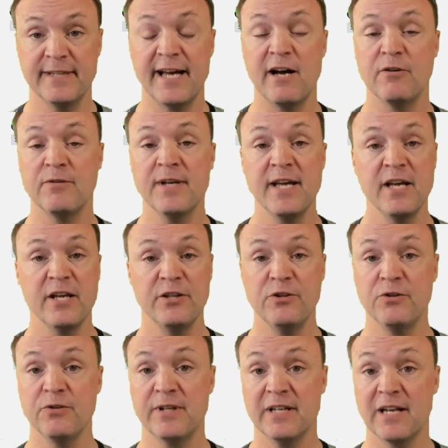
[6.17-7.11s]
Now,
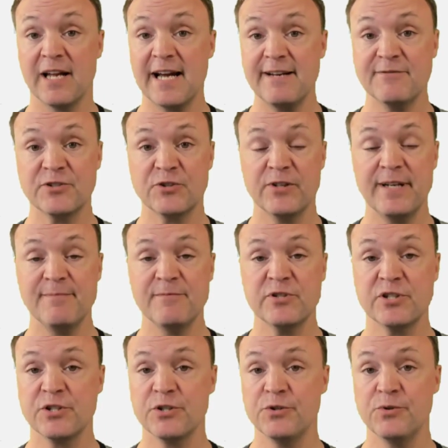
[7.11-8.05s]
you can live
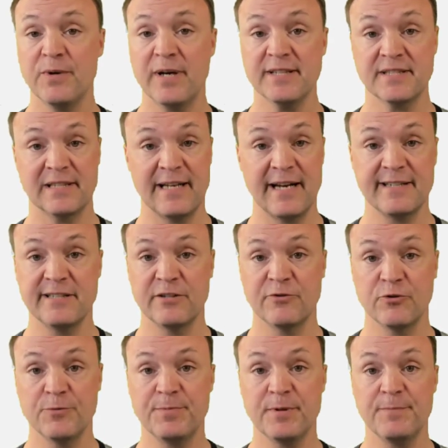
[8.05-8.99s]
stream to a
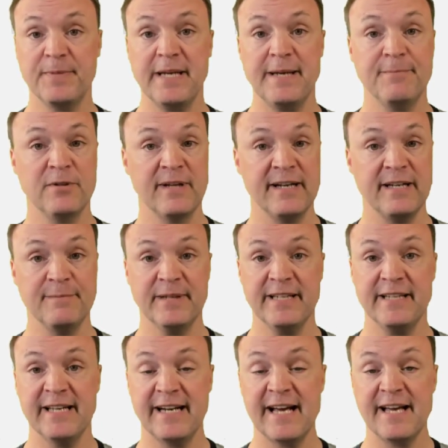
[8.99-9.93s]
selected group of people,
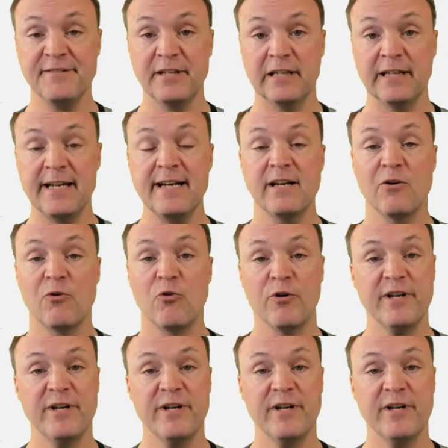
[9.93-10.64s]
anybody that had the link,